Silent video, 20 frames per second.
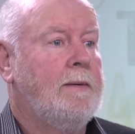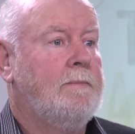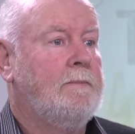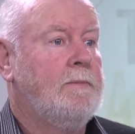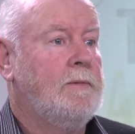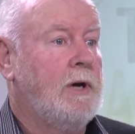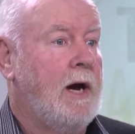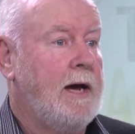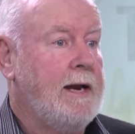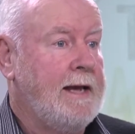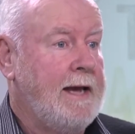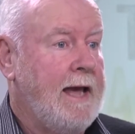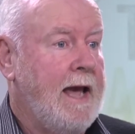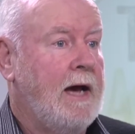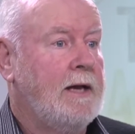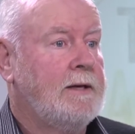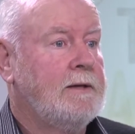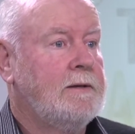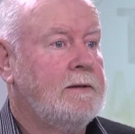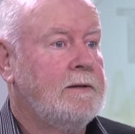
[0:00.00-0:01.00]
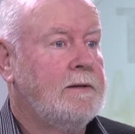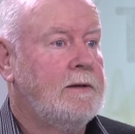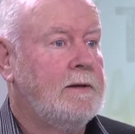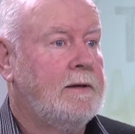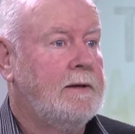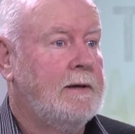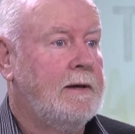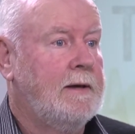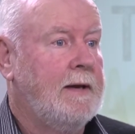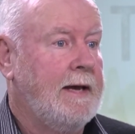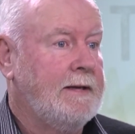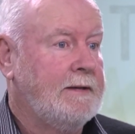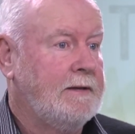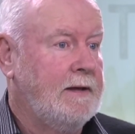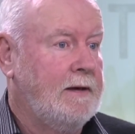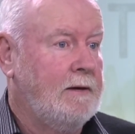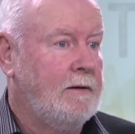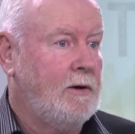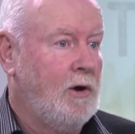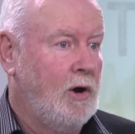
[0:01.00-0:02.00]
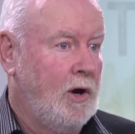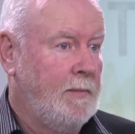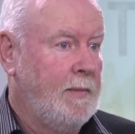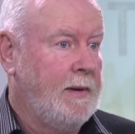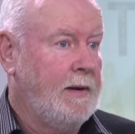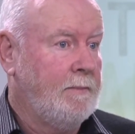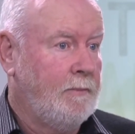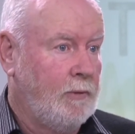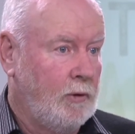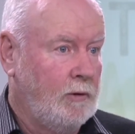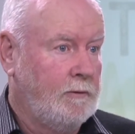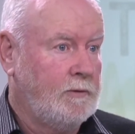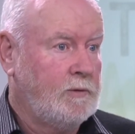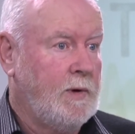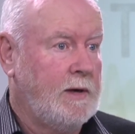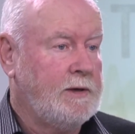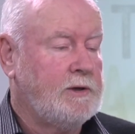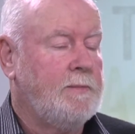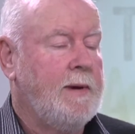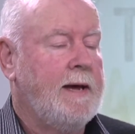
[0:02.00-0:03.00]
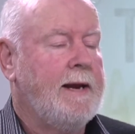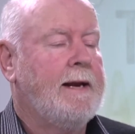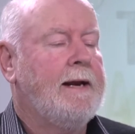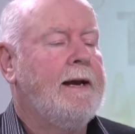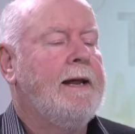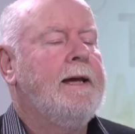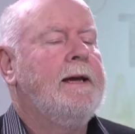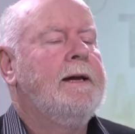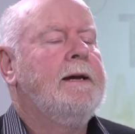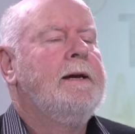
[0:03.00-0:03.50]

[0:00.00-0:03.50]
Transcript: dining out as their economy improves quite dramatically.